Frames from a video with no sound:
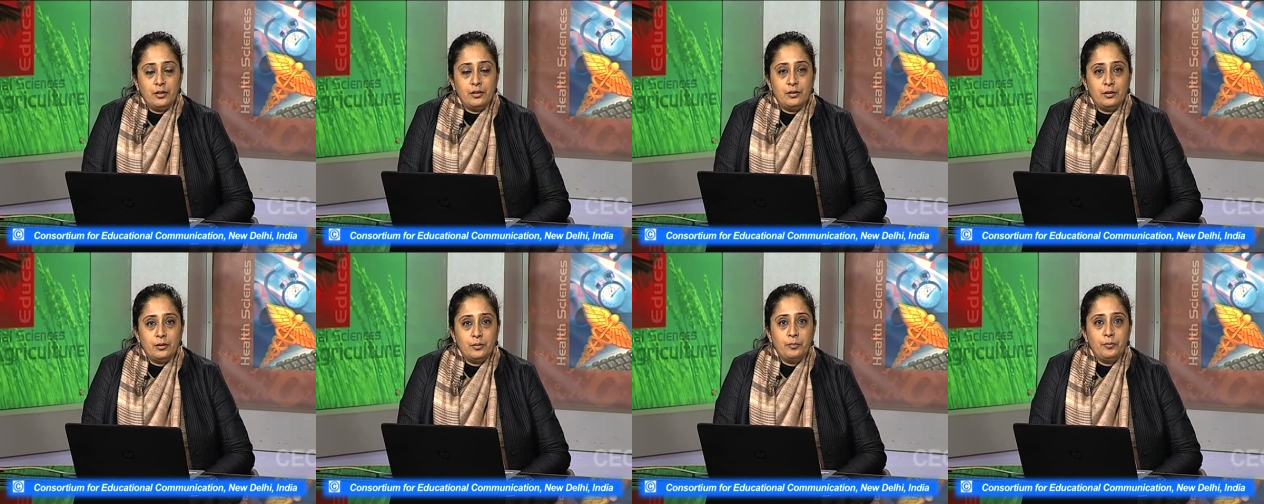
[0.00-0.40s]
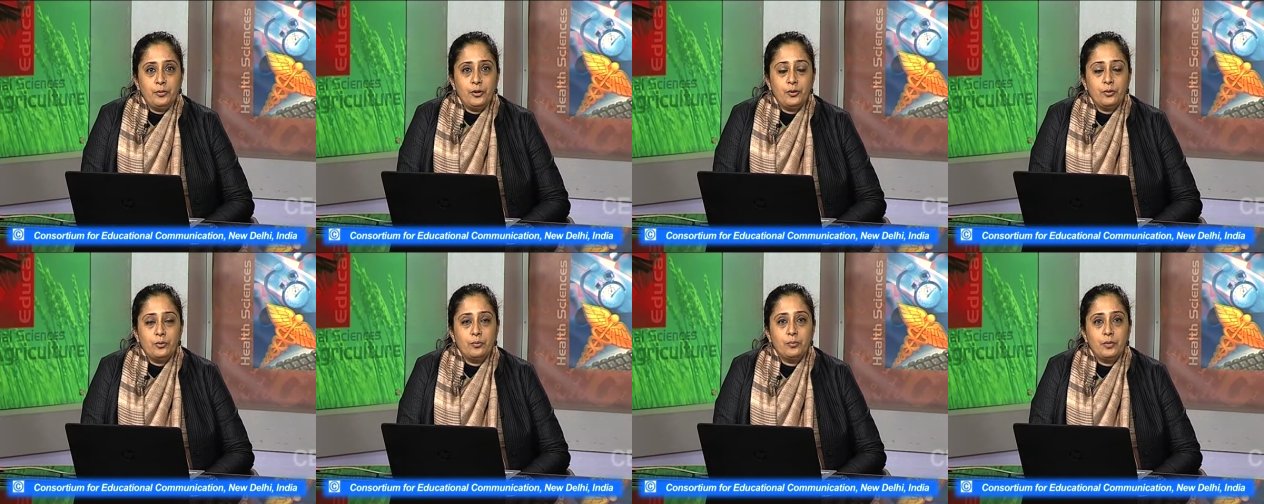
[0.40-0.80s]
uh,
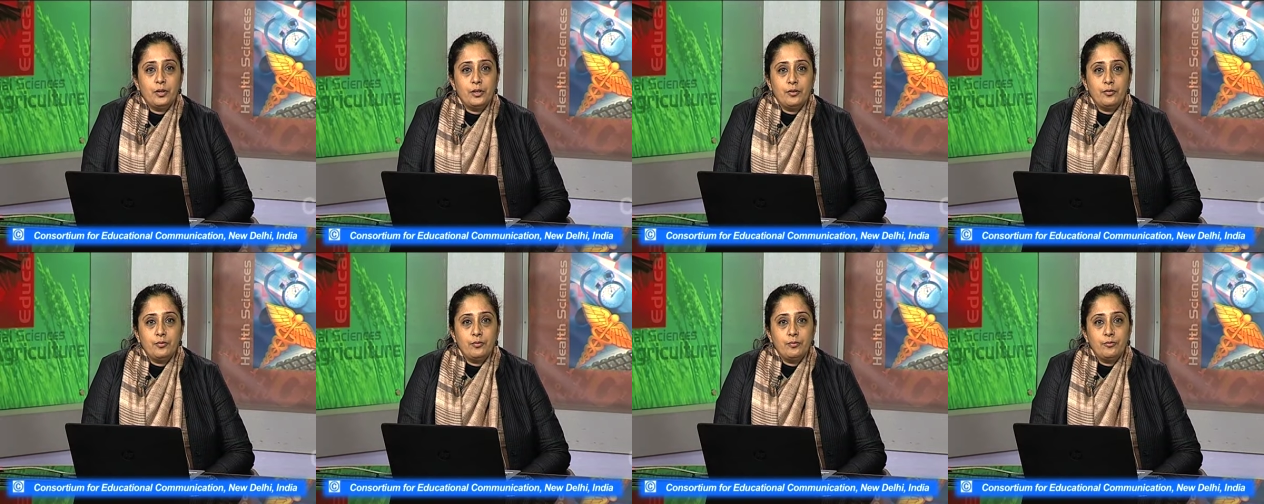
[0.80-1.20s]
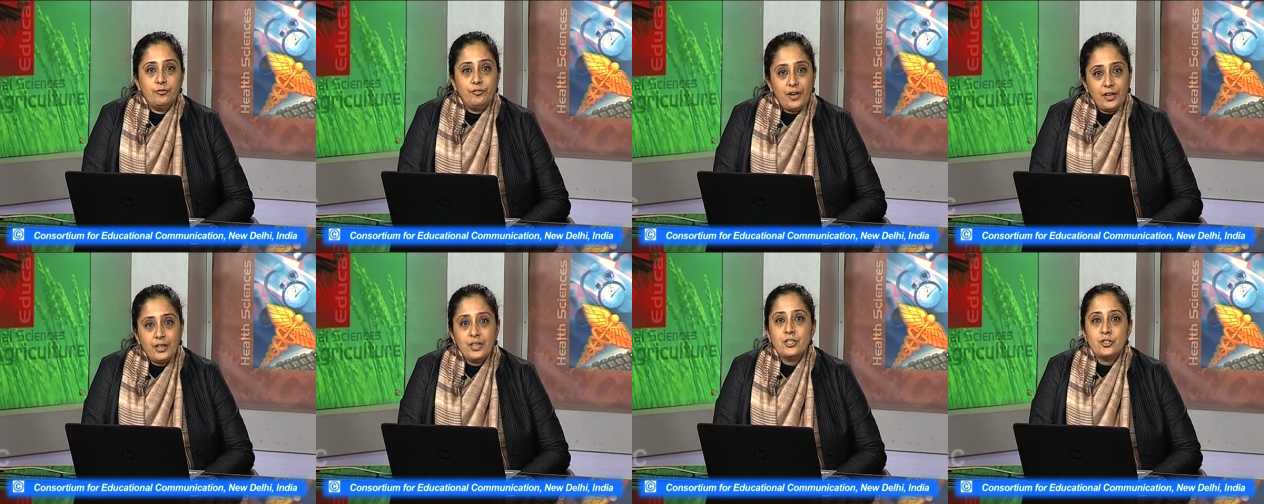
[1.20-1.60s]
you know, uh,
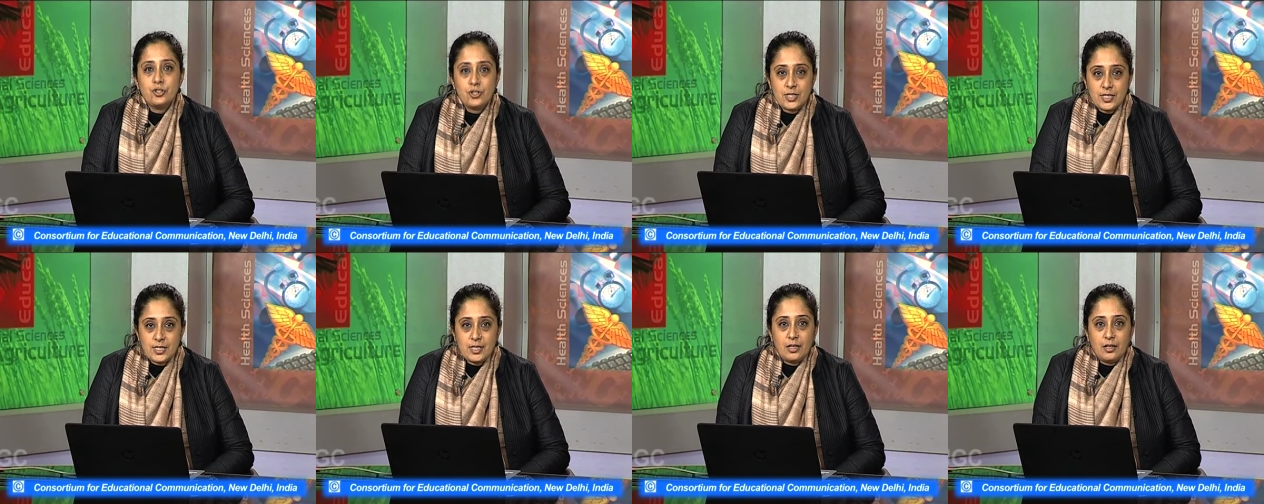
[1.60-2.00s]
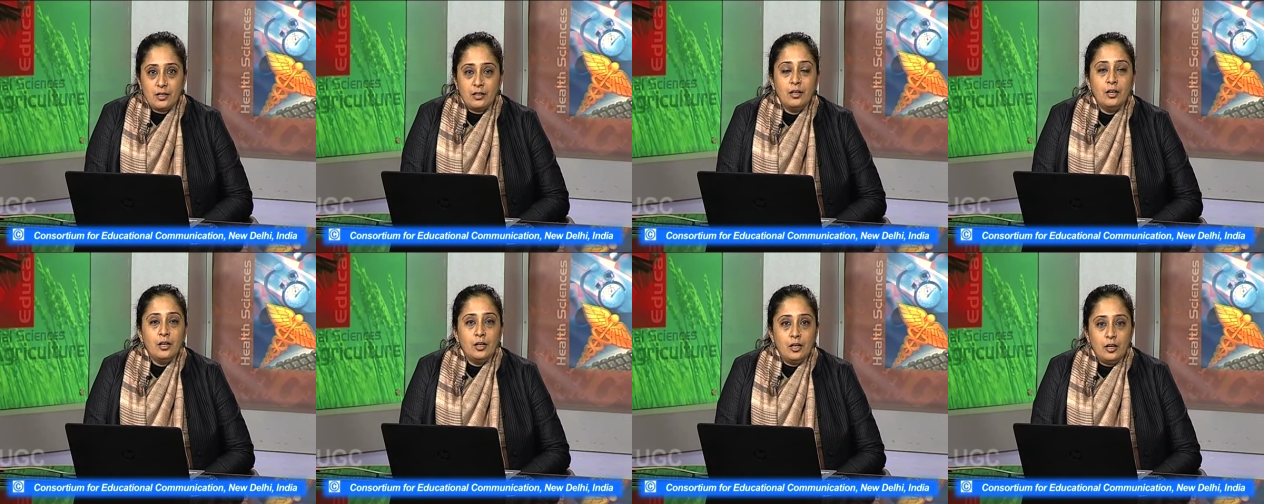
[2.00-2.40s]
very
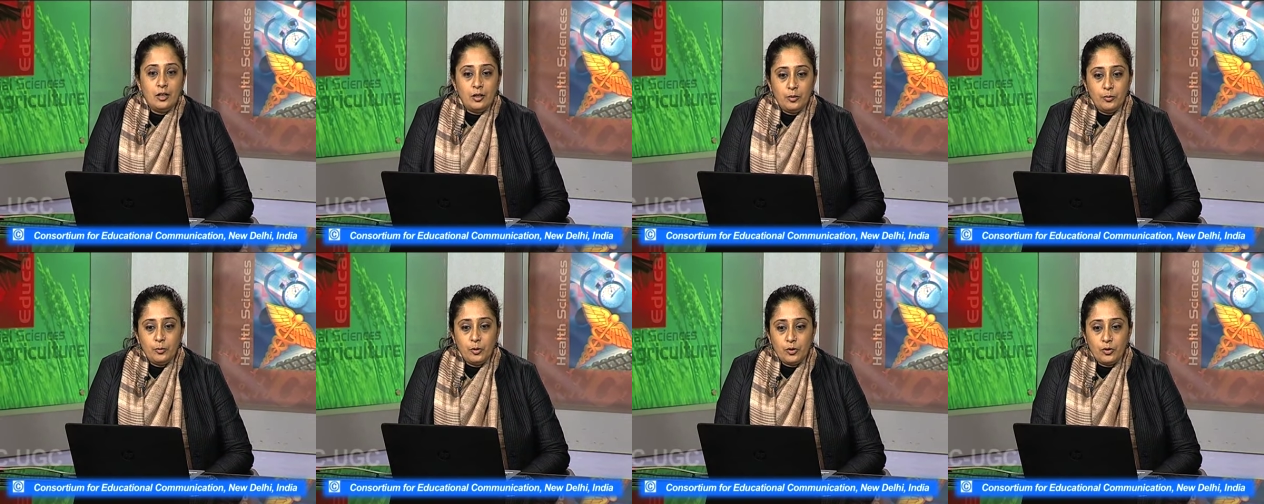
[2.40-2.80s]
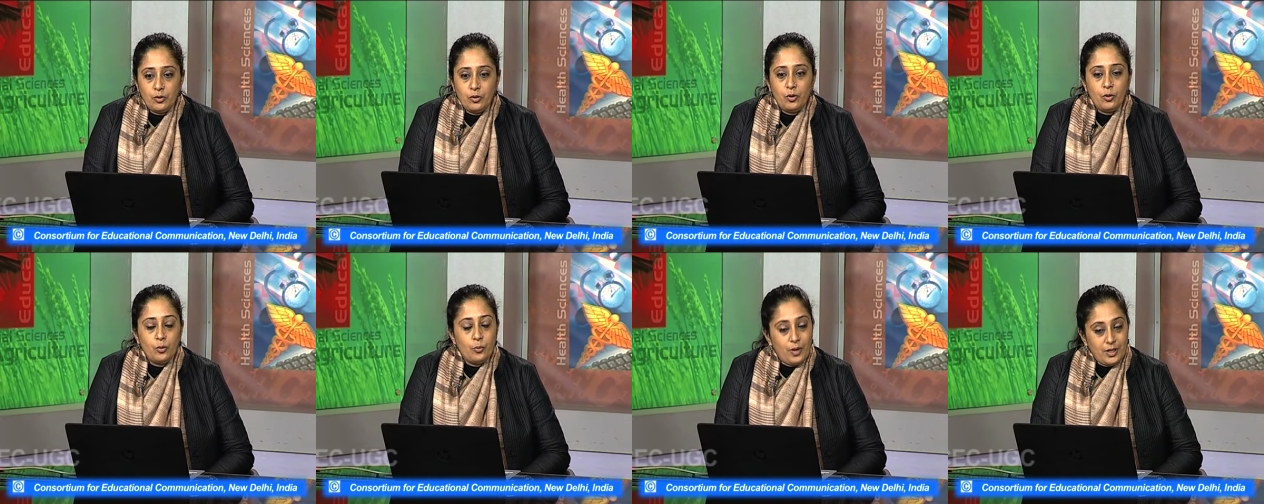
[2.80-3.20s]
interesting uh,
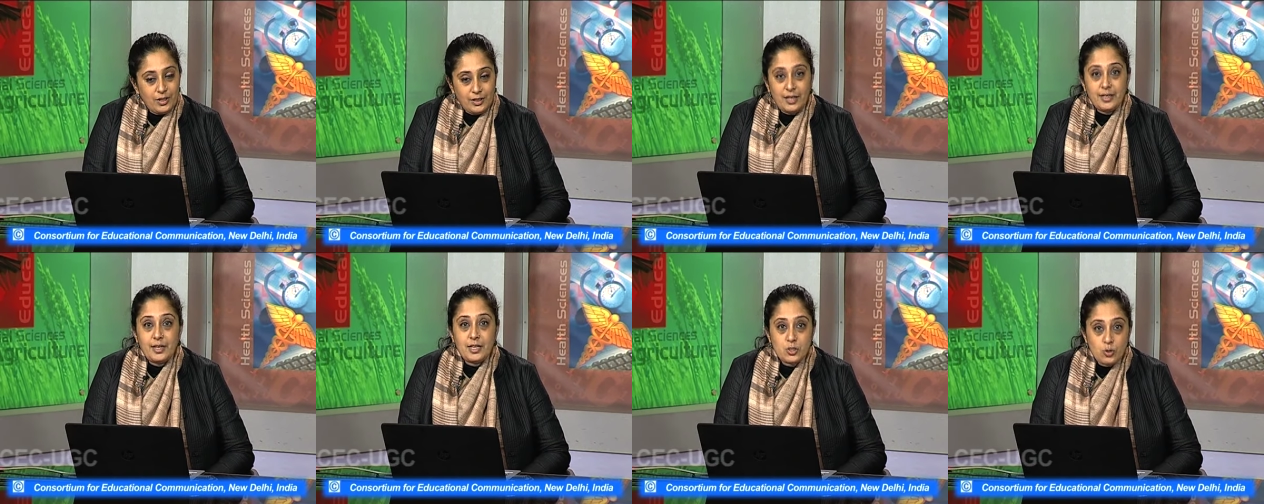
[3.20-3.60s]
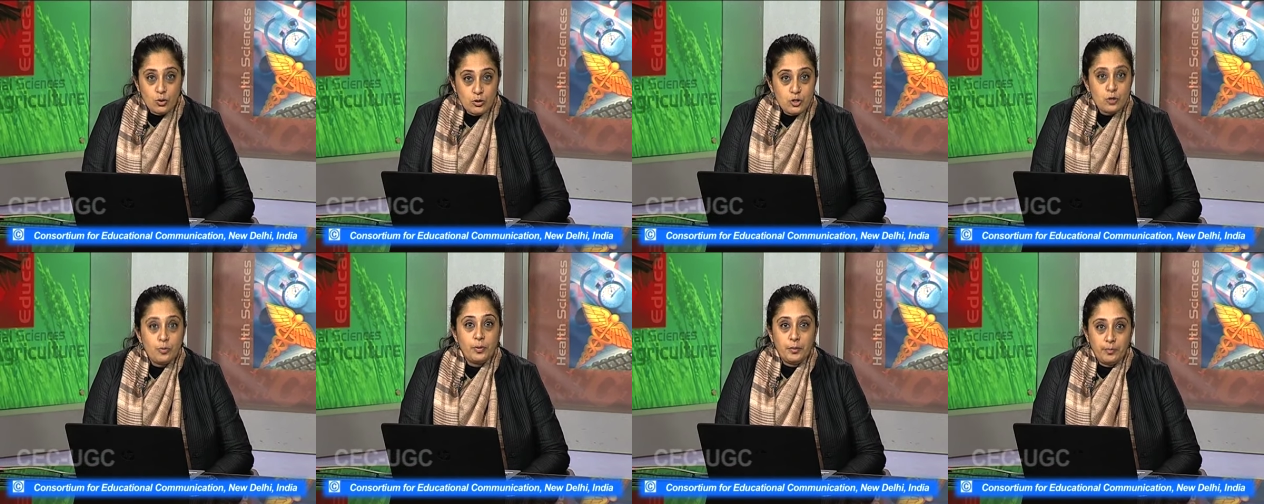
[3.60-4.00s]
monologue, one that has
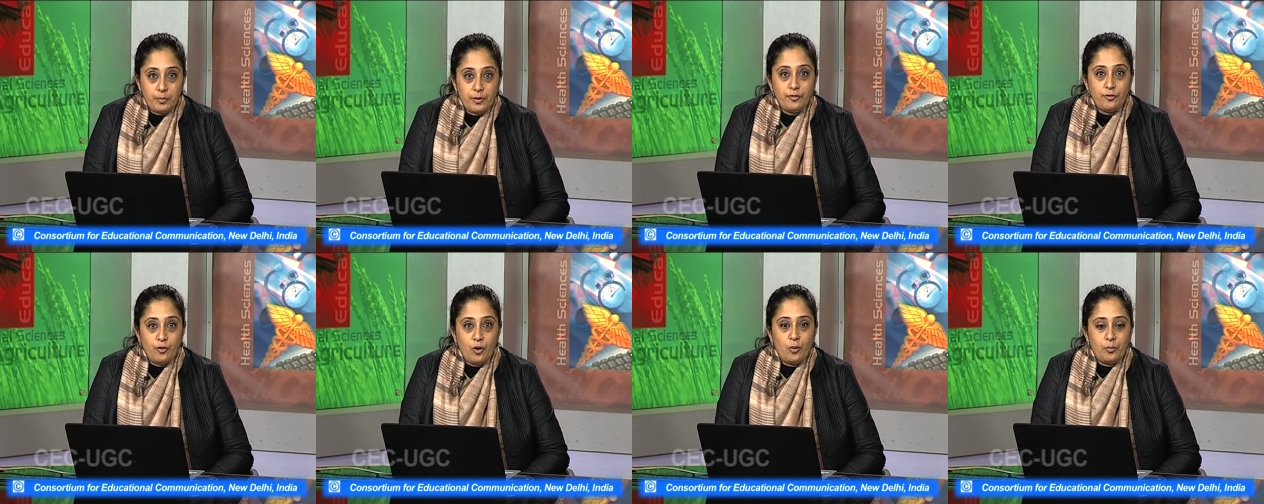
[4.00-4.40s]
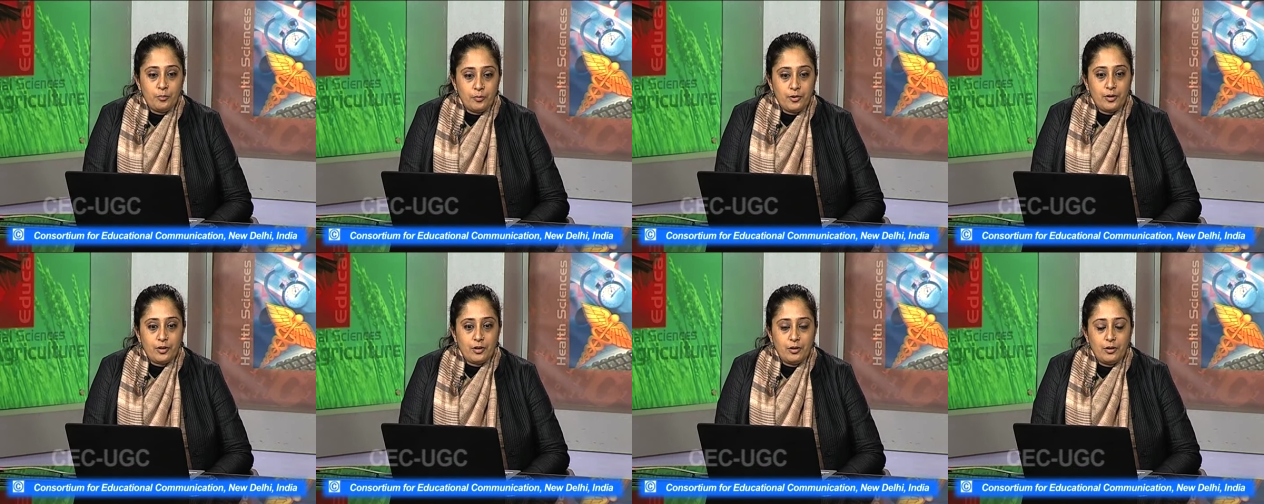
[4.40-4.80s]
also been
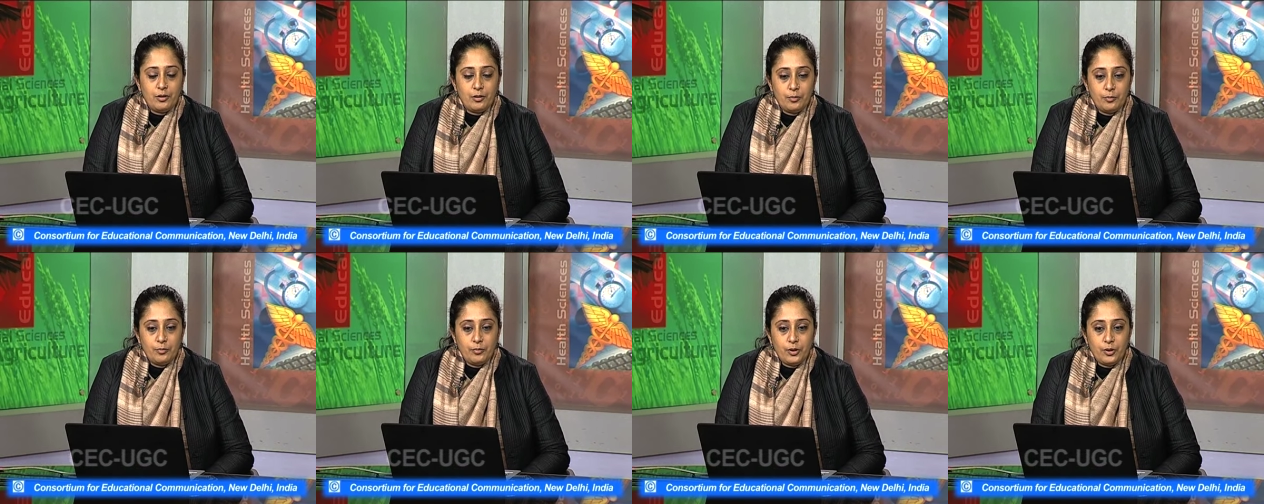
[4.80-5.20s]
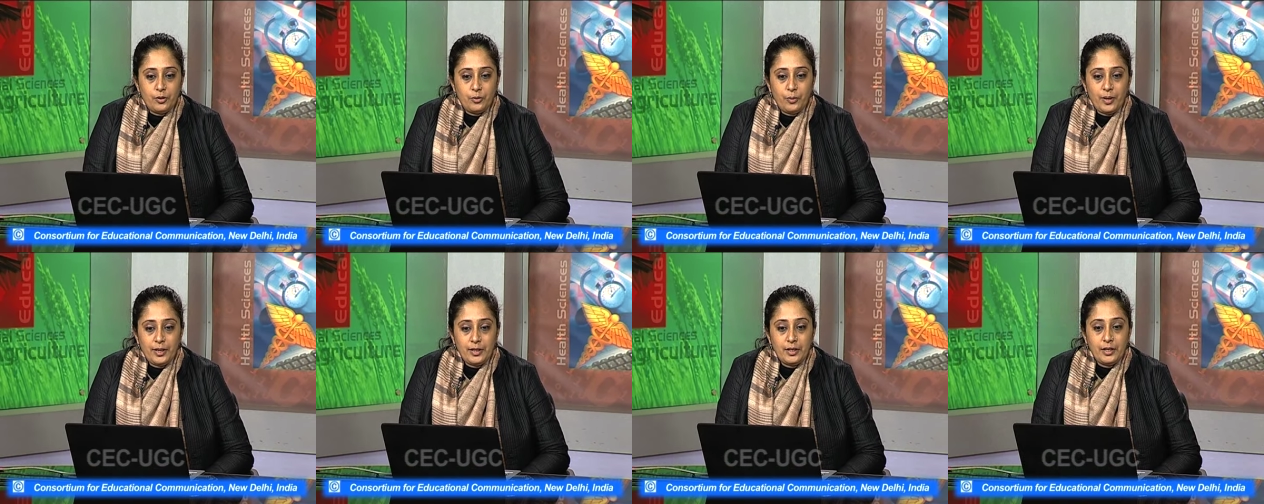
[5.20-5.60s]
performed, uh, you
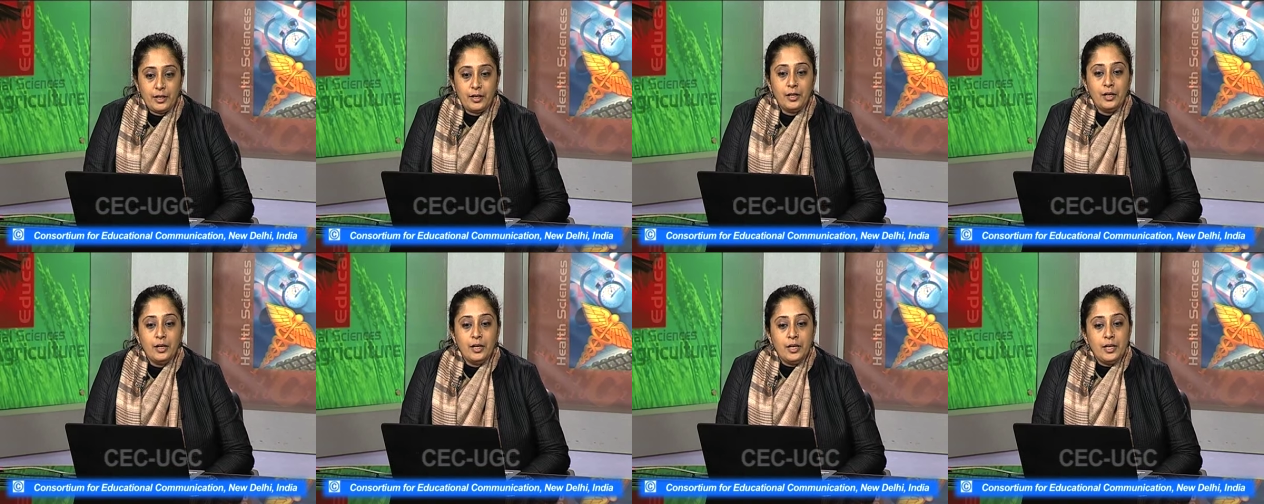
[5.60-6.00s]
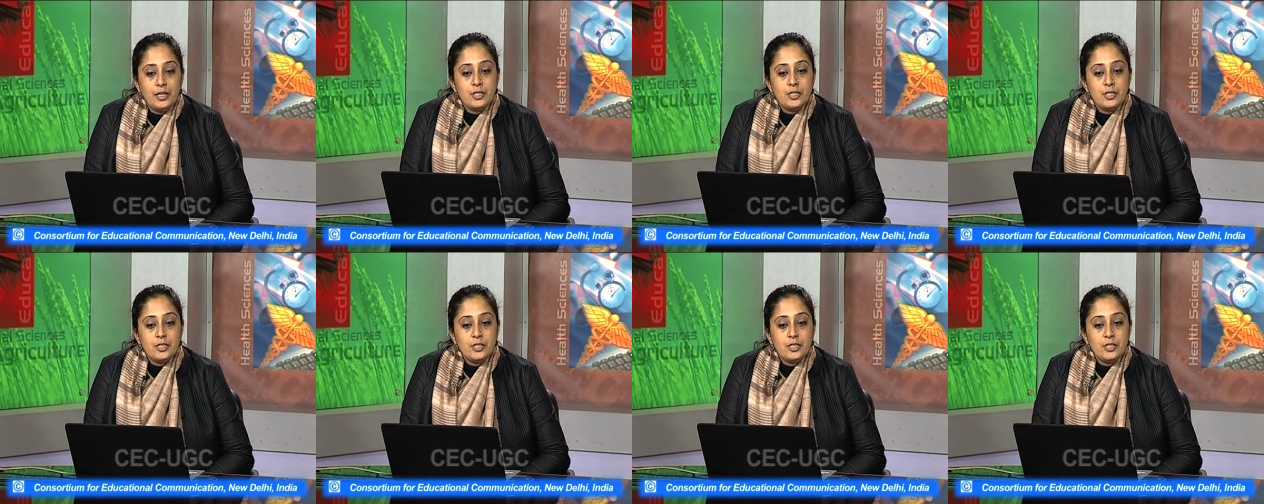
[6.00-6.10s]
know, widely.